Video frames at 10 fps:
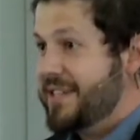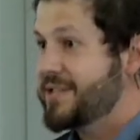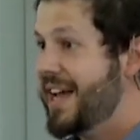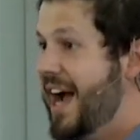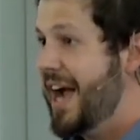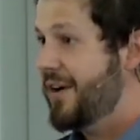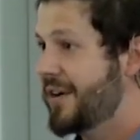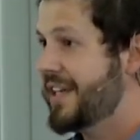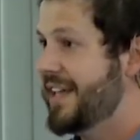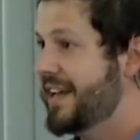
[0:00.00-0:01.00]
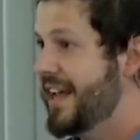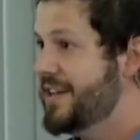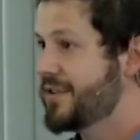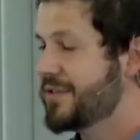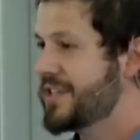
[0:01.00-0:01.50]
There's a hierarchy in
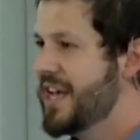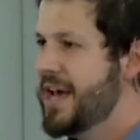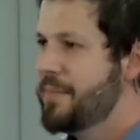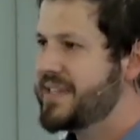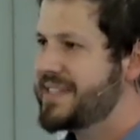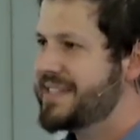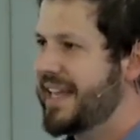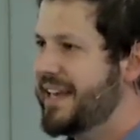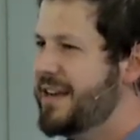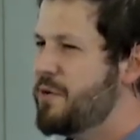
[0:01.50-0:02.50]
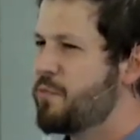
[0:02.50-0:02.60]
angels, but Satan